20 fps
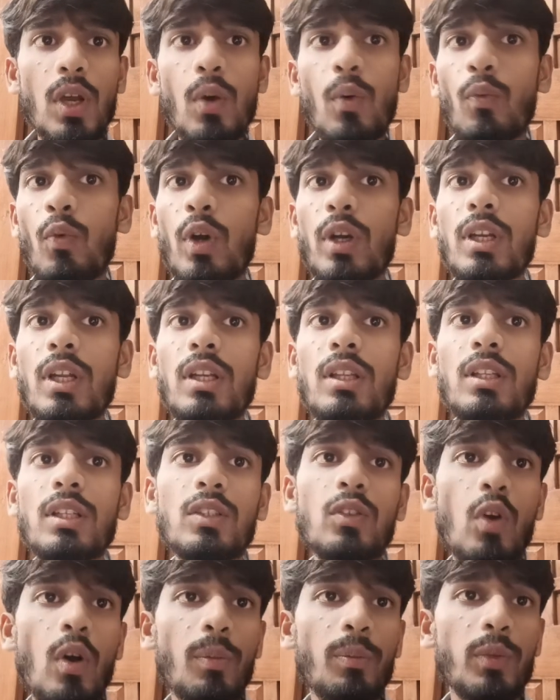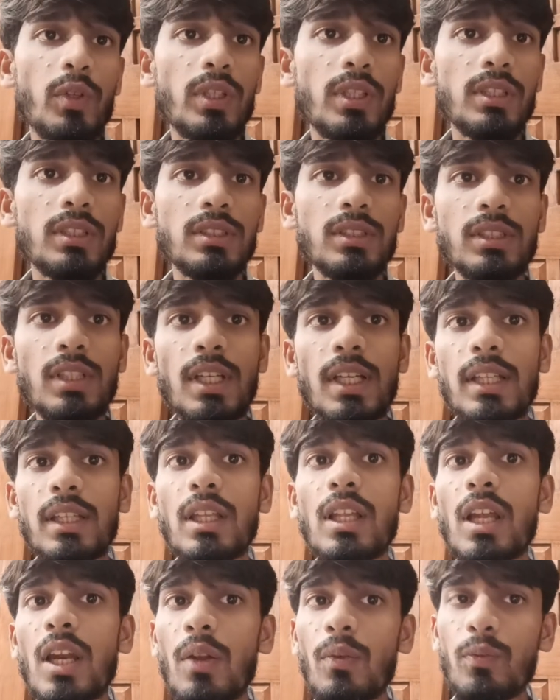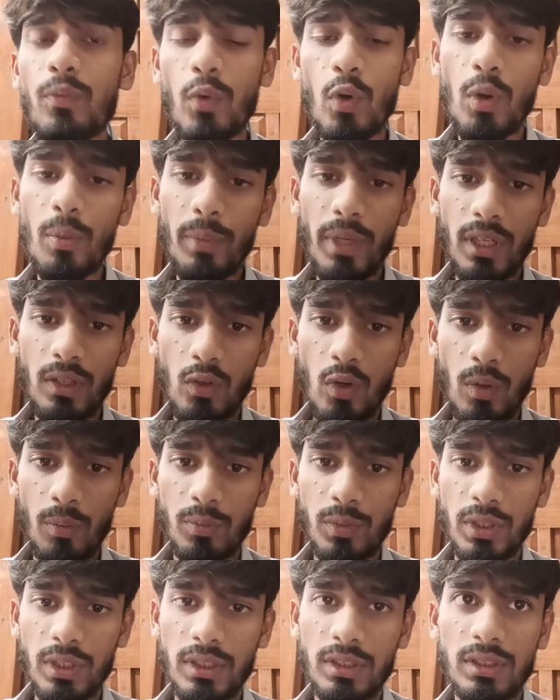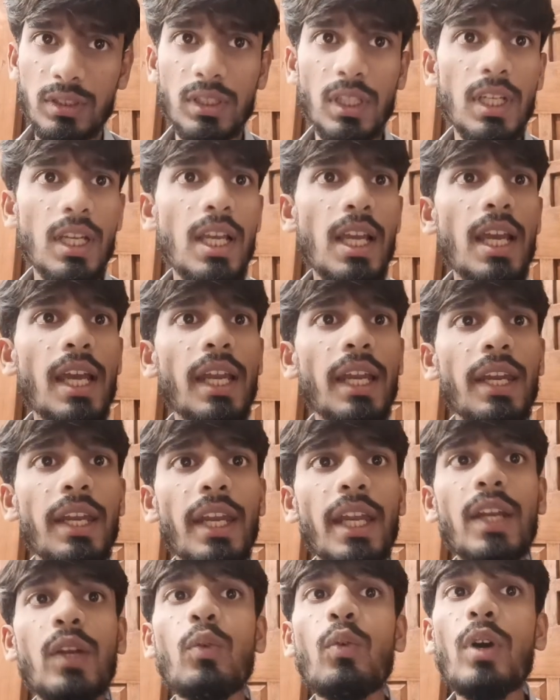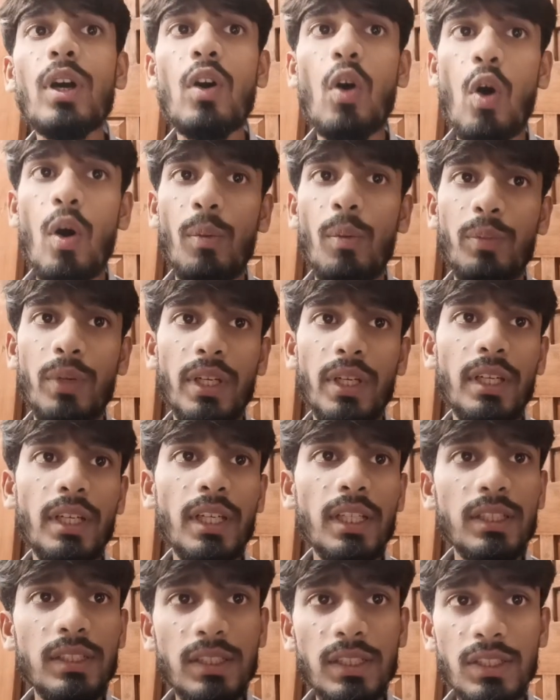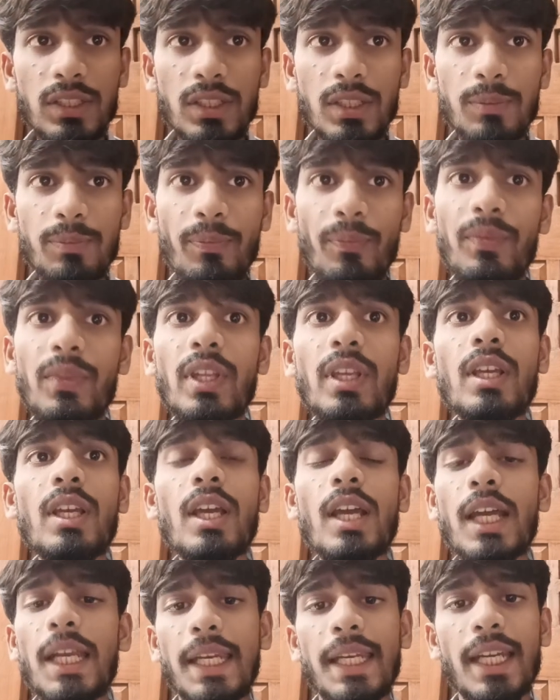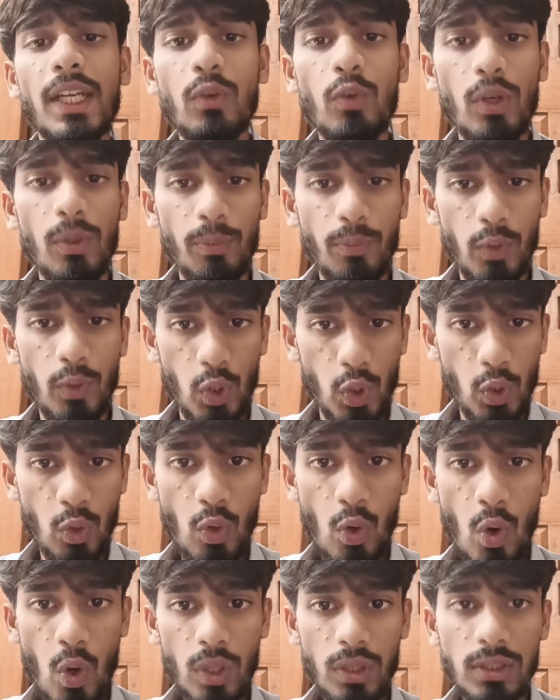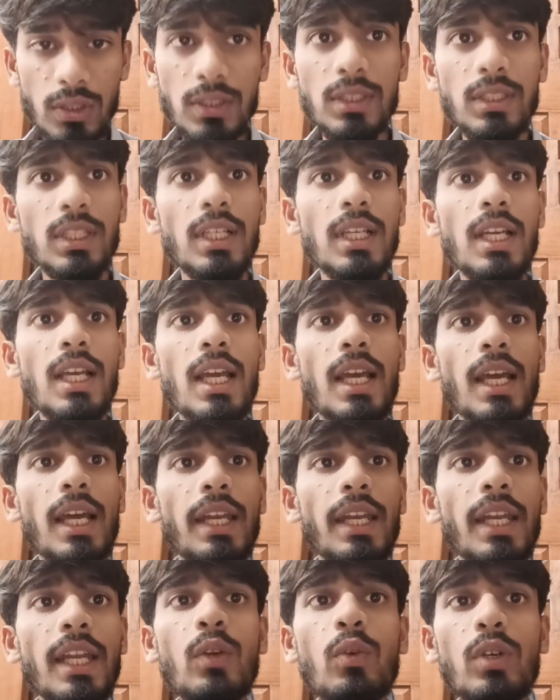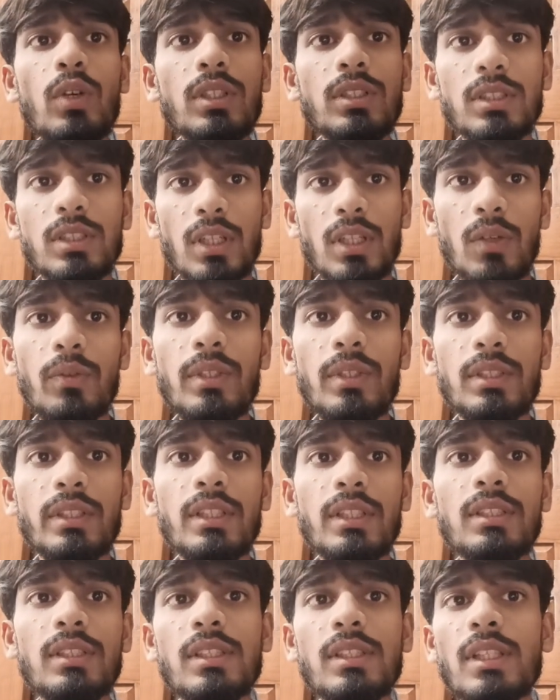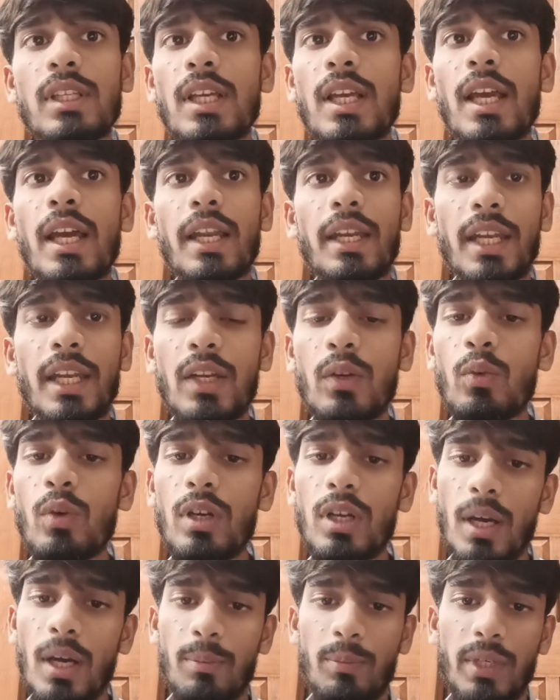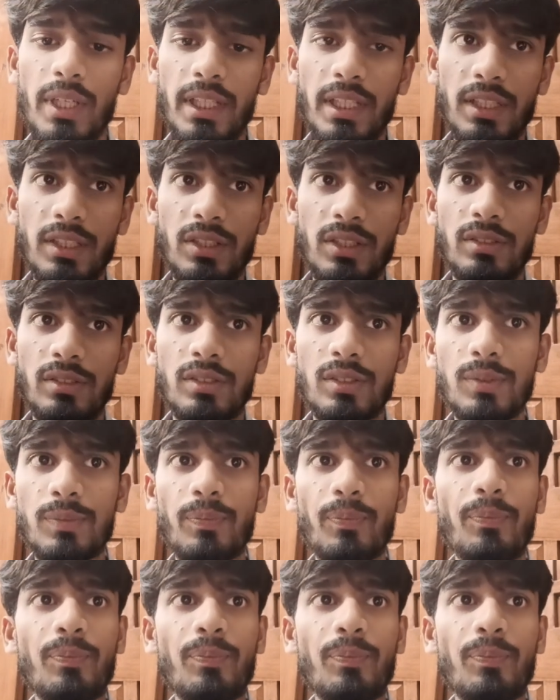What are the components? There are 4 main components: network operating system, network protocols, network services, network applications.